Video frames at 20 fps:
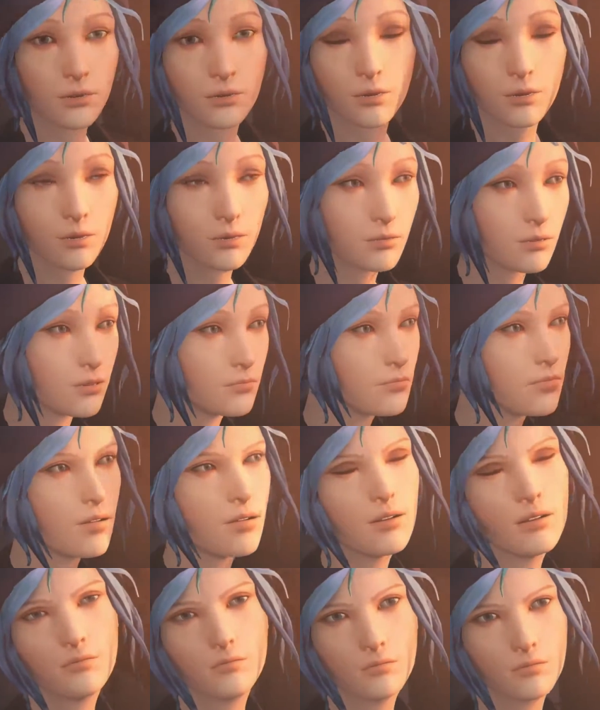Oh, and
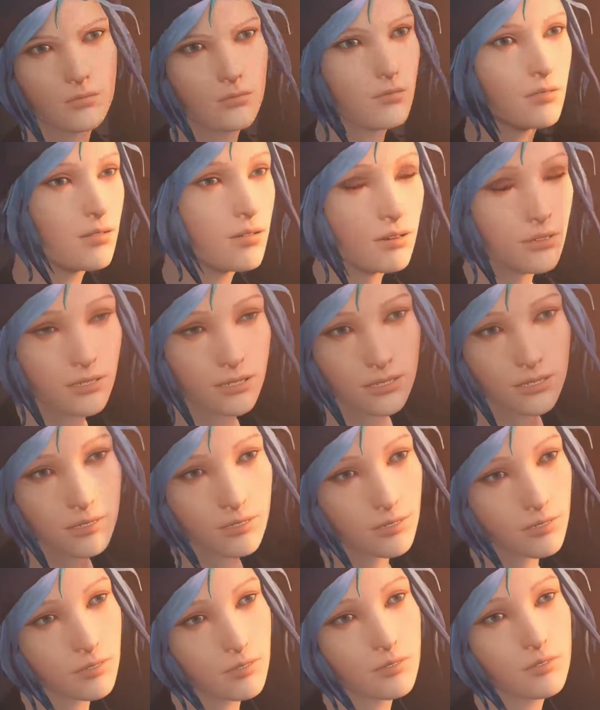thanks, Chloe.